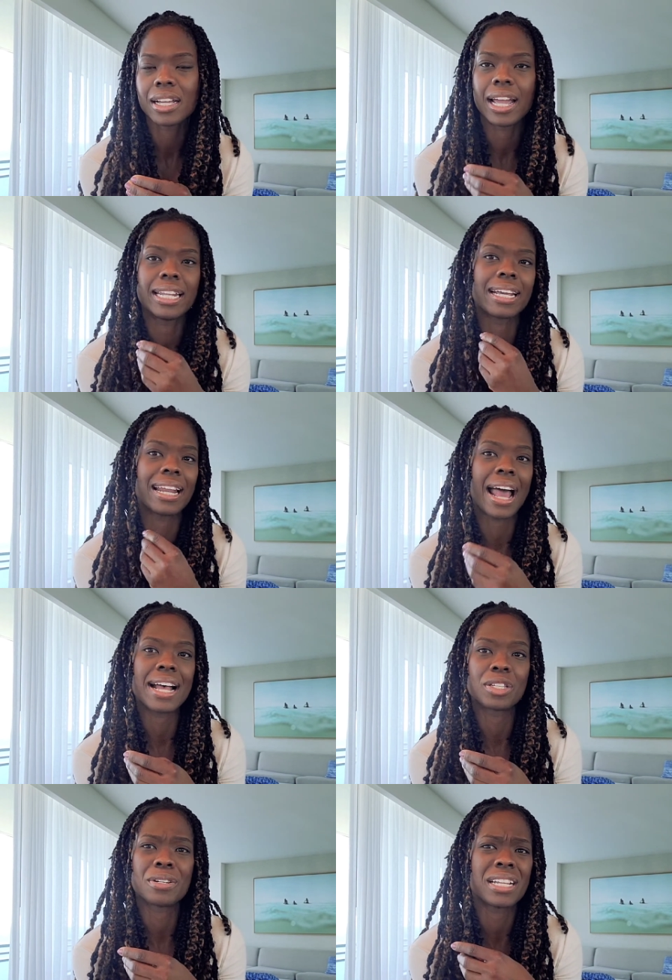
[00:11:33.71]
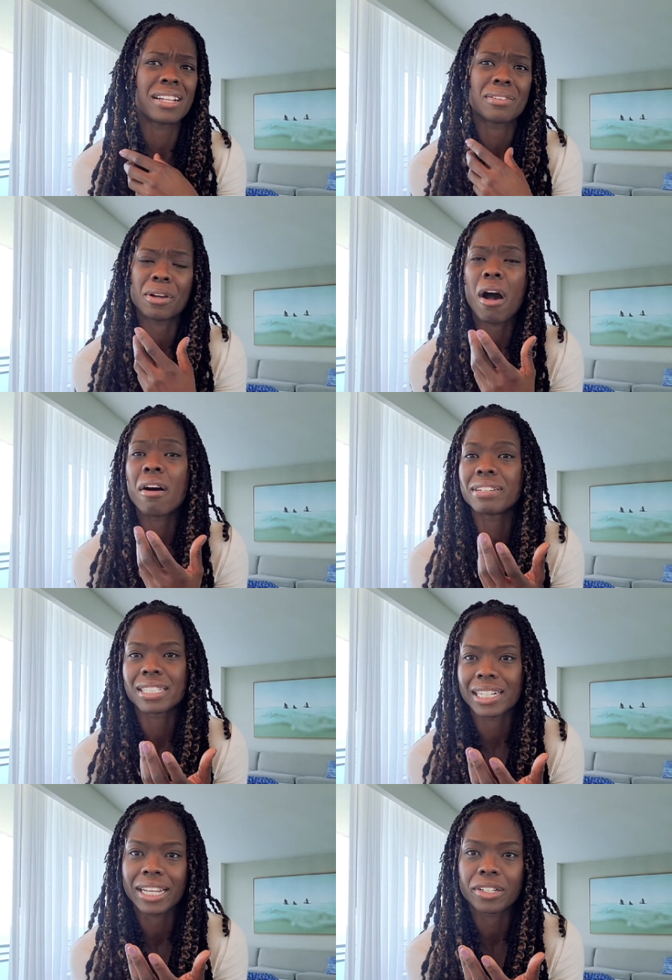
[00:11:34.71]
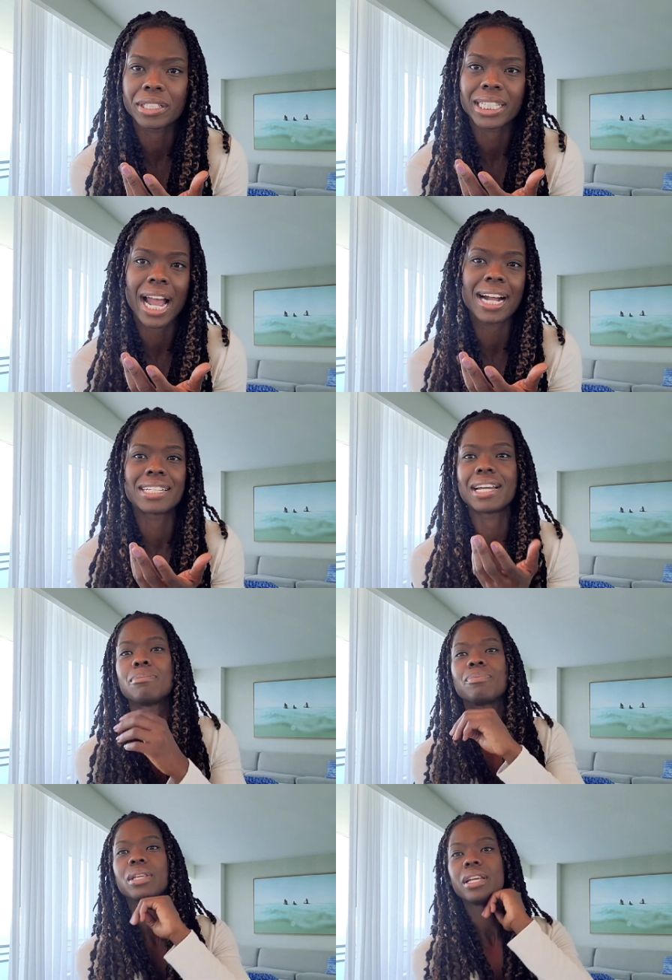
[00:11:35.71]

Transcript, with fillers: and they can ask you and then obviously like you'll tag them